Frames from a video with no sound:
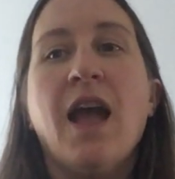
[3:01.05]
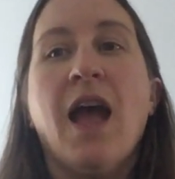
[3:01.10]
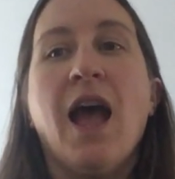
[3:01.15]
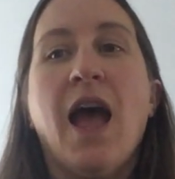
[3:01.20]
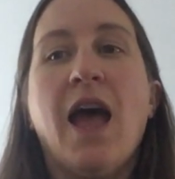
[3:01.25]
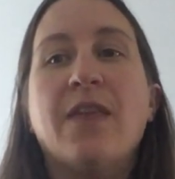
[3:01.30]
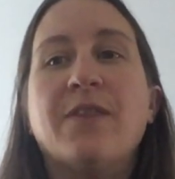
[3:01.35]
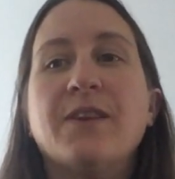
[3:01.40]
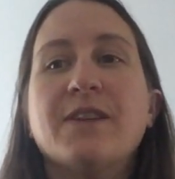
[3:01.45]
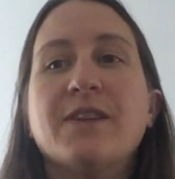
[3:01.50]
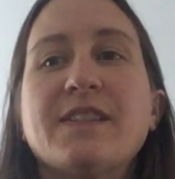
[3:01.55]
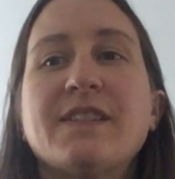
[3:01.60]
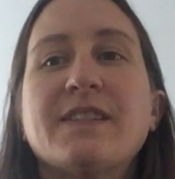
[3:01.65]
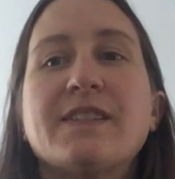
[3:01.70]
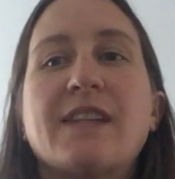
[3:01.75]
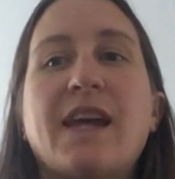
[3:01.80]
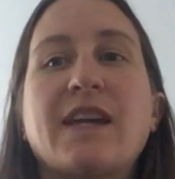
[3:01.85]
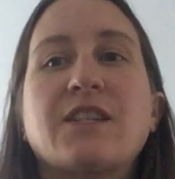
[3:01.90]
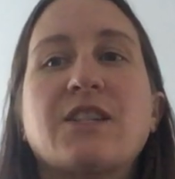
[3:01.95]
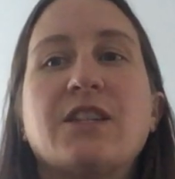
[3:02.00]
And is
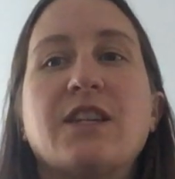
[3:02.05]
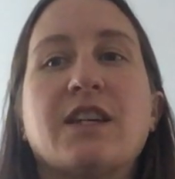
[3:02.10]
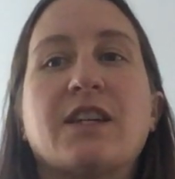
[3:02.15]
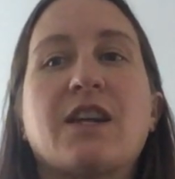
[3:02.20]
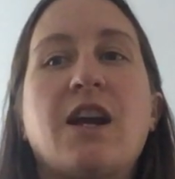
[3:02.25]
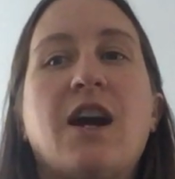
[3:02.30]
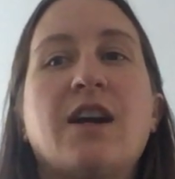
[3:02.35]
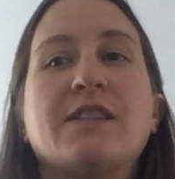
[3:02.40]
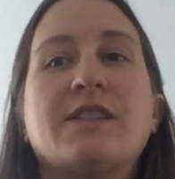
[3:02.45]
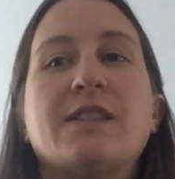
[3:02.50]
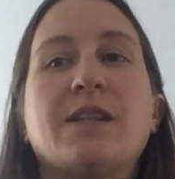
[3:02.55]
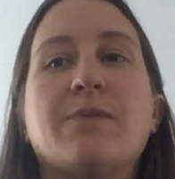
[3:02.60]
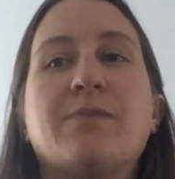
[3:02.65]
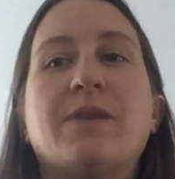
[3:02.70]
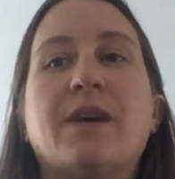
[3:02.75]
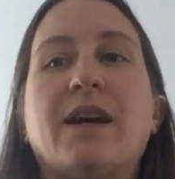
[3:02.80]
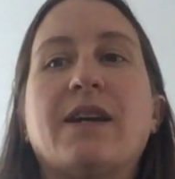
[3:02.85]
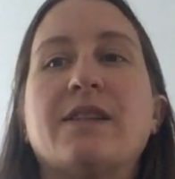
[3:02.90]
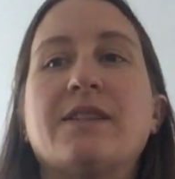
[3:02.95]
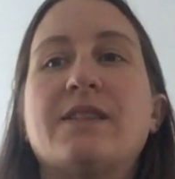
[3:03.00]
actually a concept
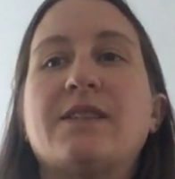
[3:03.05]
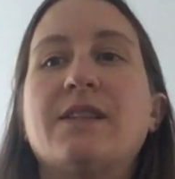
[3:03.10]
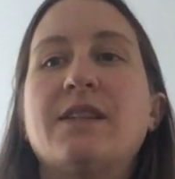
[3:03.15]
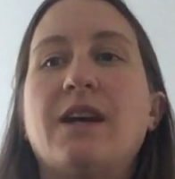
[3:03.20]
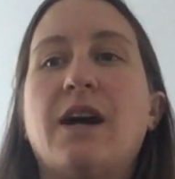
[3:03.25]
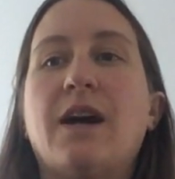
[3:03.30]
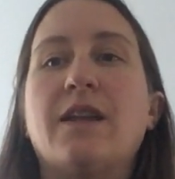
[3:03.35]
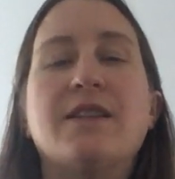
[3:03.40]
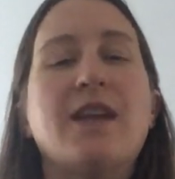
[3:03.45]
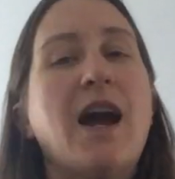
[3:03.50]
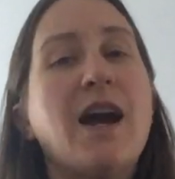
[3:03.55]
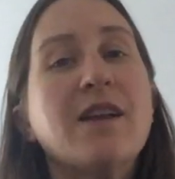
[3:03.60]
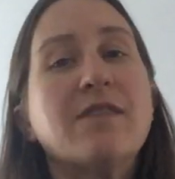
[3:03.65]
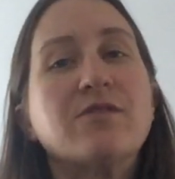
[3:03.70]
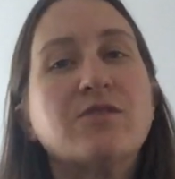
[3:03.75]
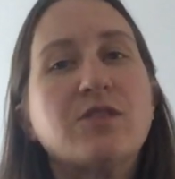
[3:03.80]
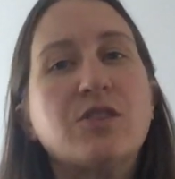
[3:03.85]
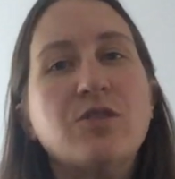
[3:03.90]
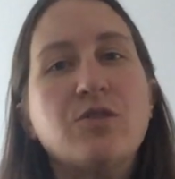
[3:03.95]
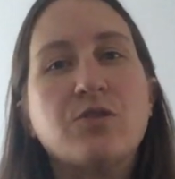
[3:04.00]
that's
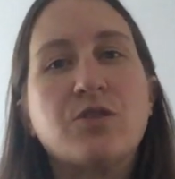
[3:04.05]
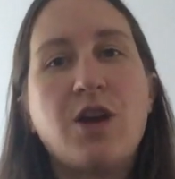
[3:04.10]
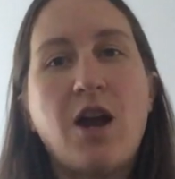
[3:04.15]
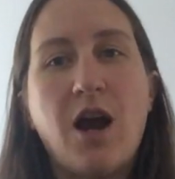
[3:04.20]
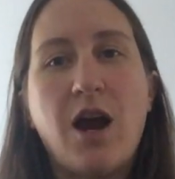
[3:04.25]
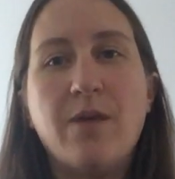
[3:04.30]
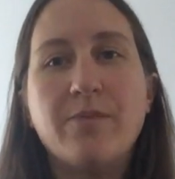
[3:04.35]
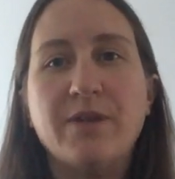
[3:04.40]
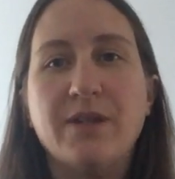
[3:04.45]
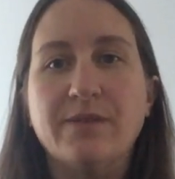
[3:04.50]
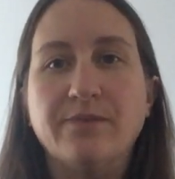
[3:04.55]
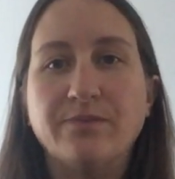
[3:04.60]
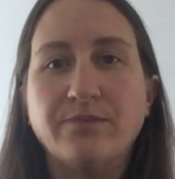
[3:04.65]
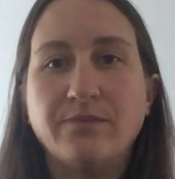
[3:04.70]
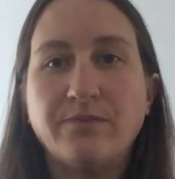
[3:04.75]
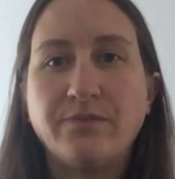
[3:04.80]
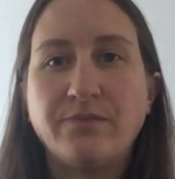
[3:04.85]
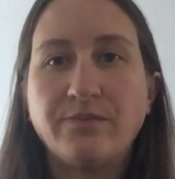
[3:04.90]
not too common